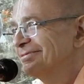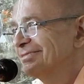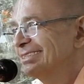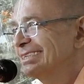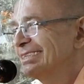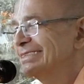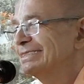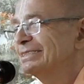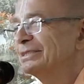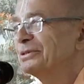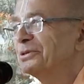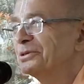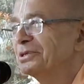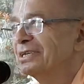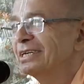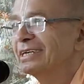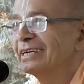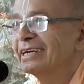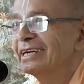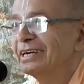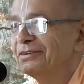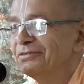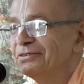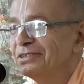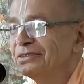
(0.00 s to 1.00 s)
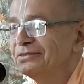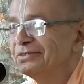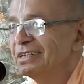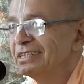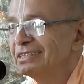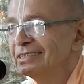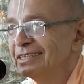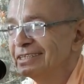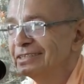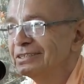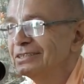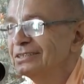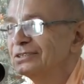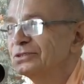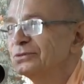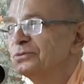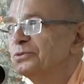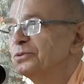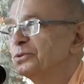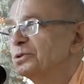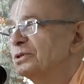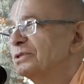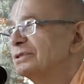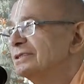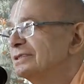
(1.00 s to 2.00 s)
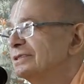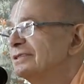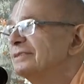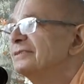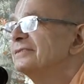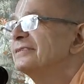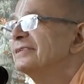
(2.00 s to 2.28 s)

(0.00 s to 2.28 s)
It's cooking everyone in this world.